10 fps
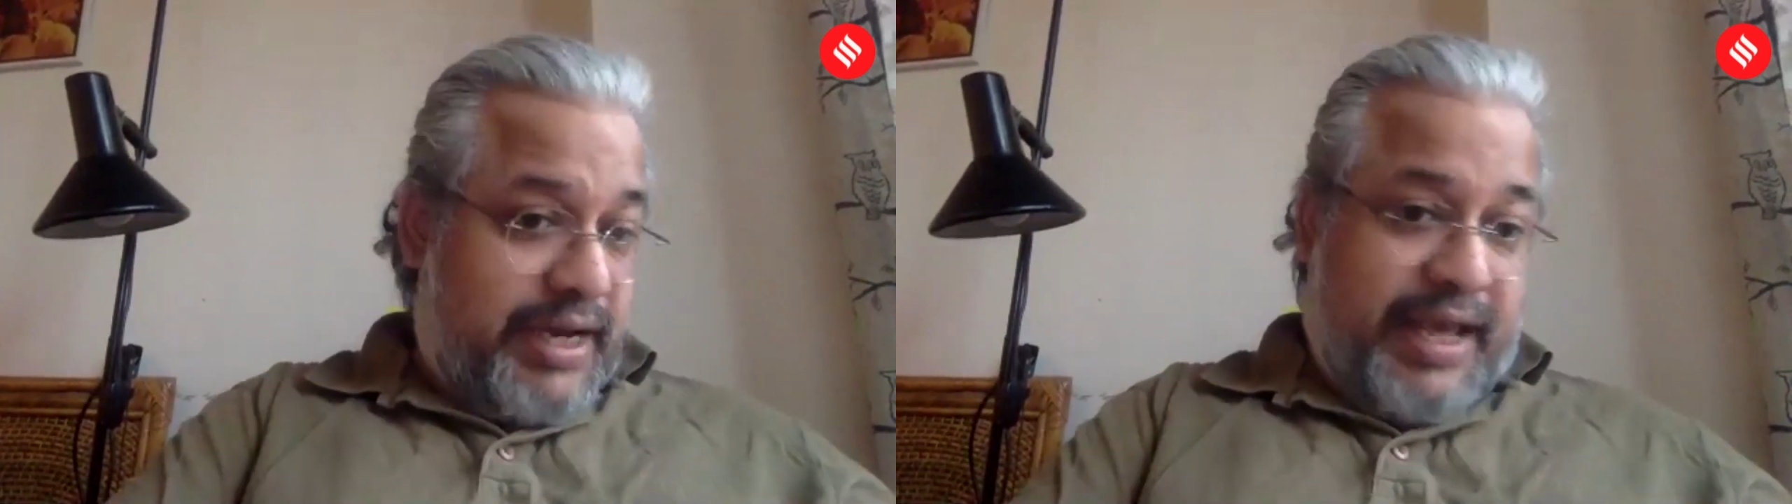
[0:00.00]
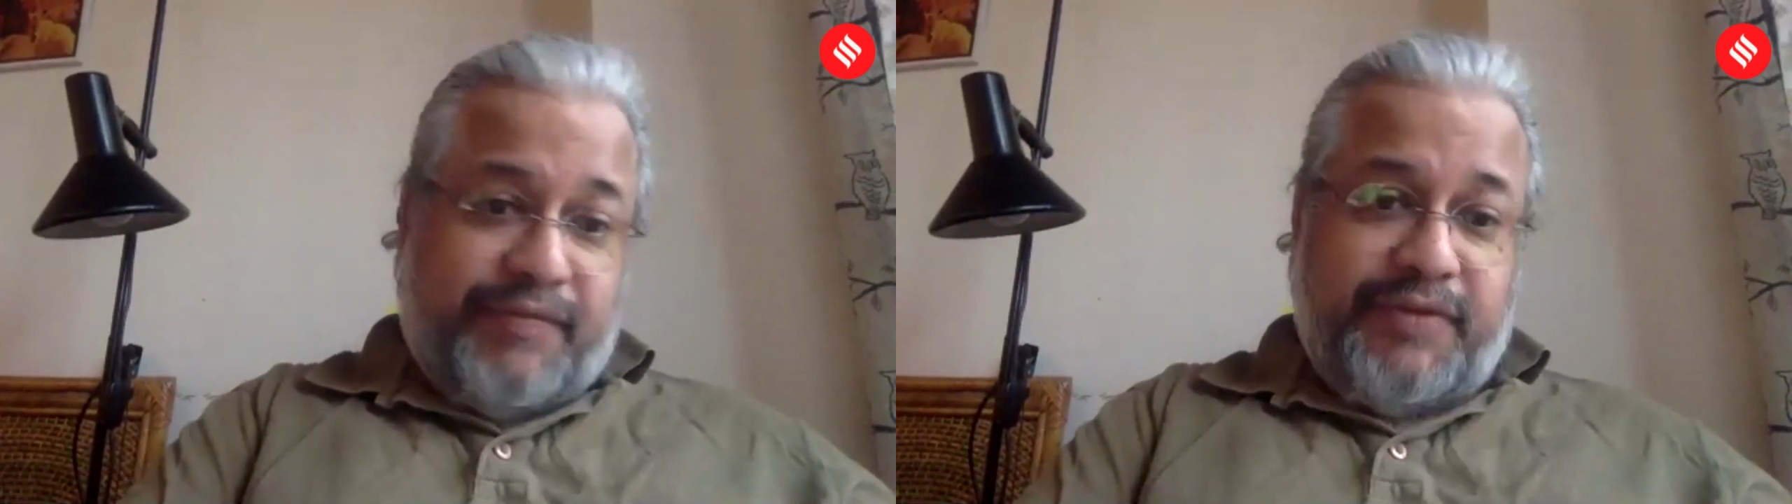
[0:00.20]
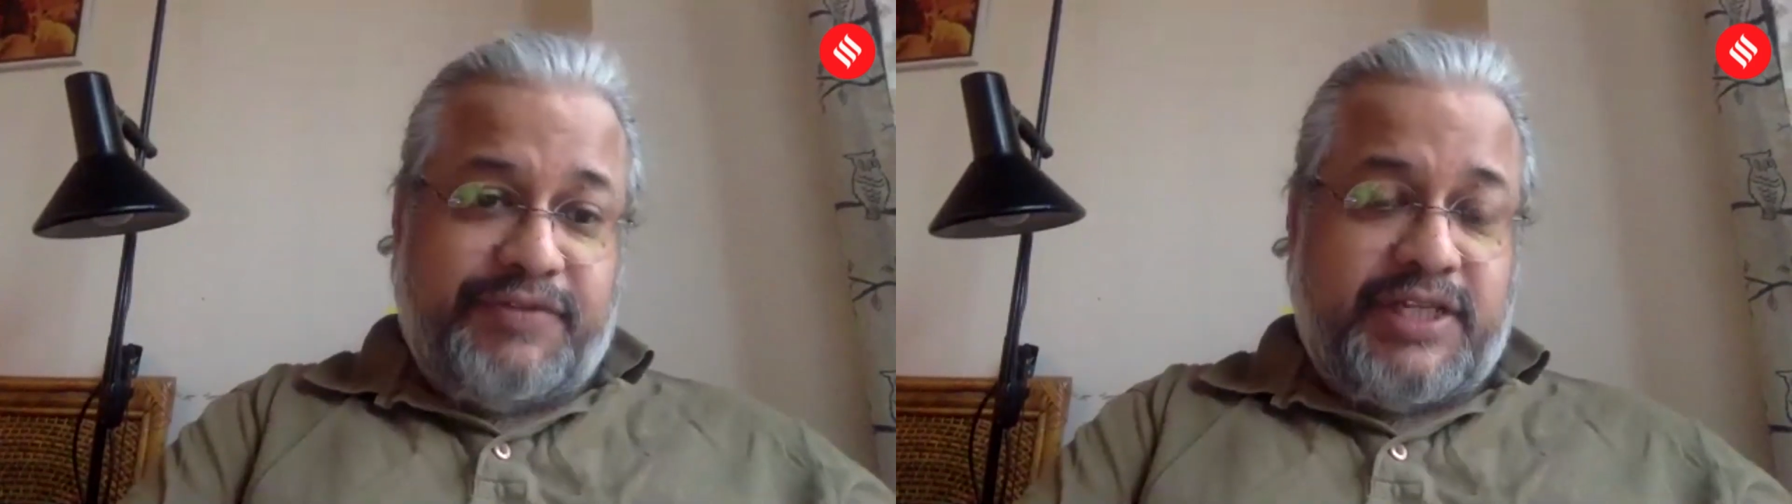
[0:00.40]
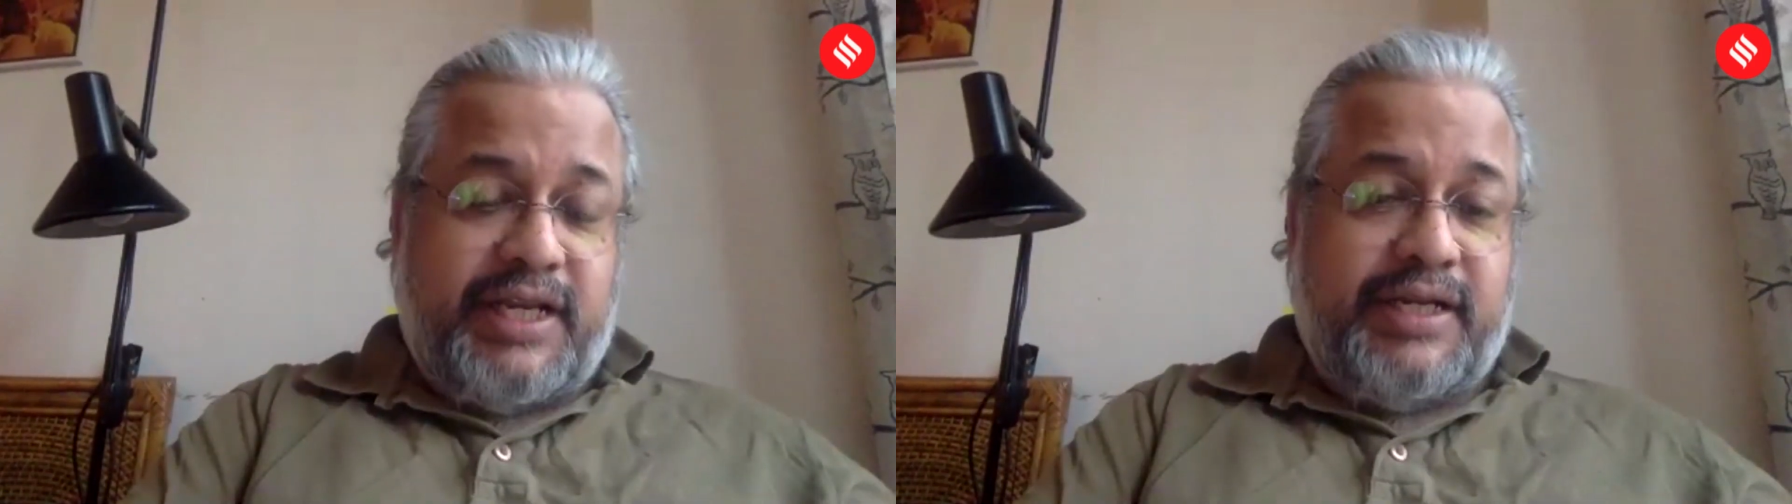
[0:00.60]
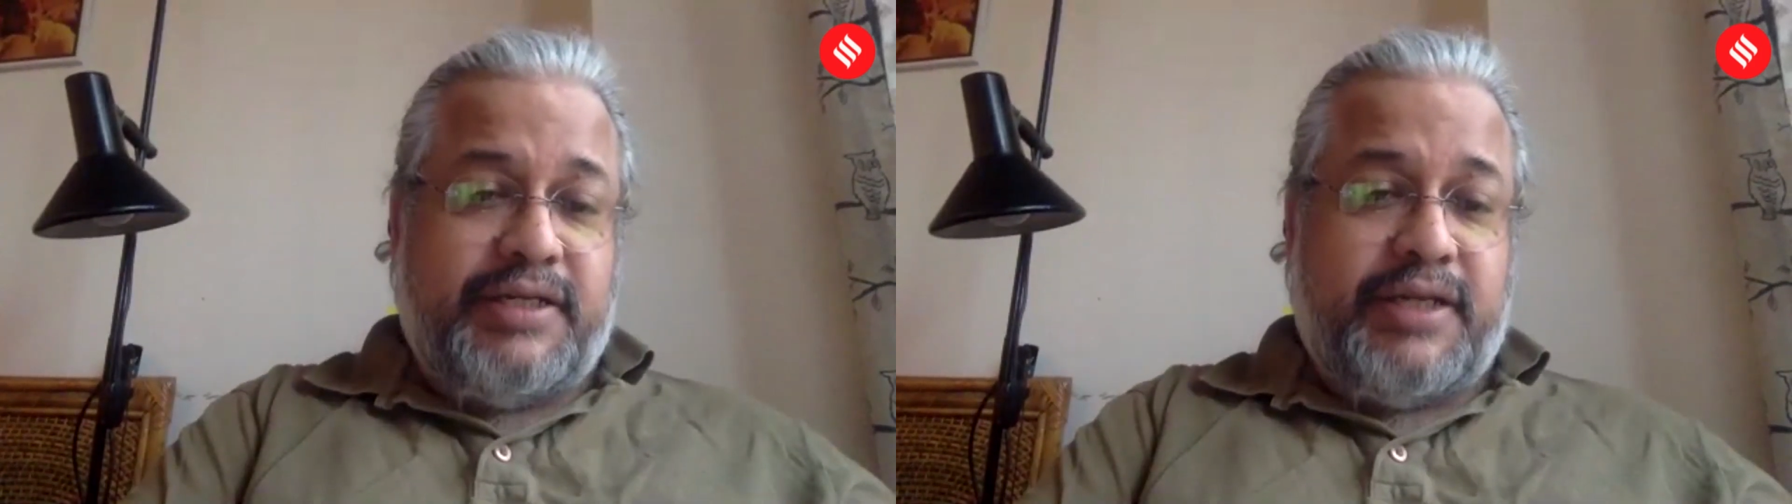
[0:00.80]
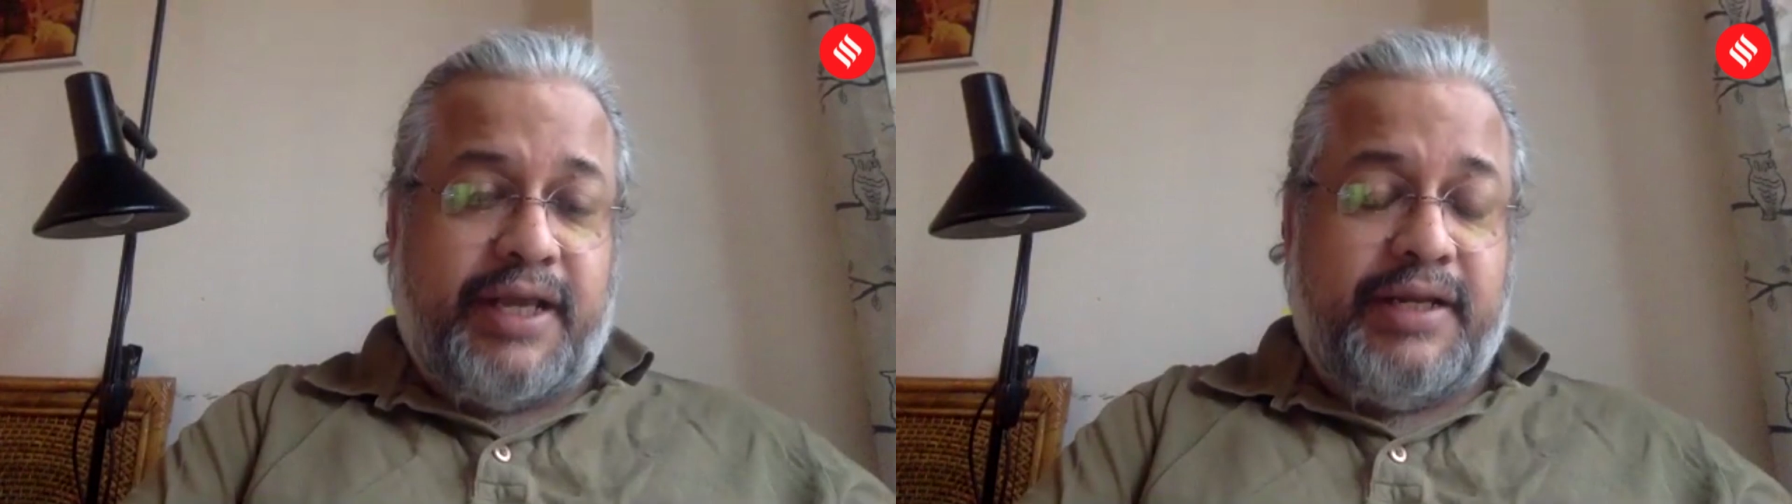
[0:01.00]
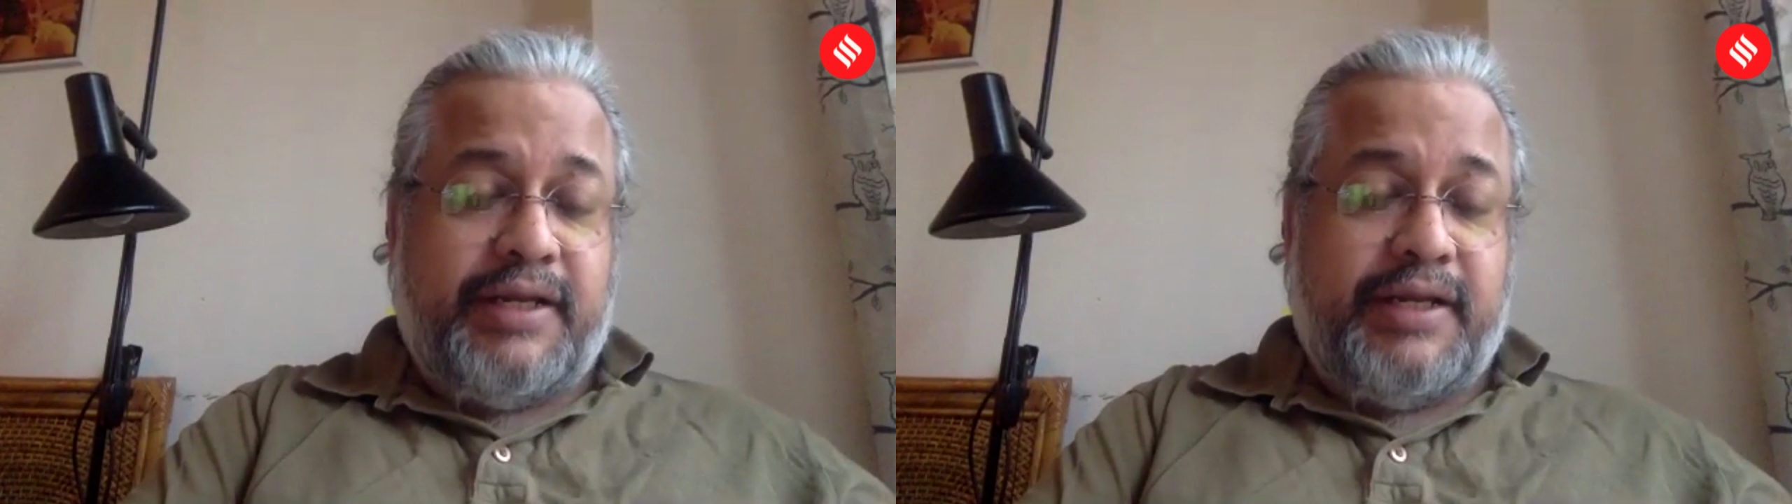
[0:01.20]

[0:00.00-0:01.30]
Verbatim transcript: like we've seen in in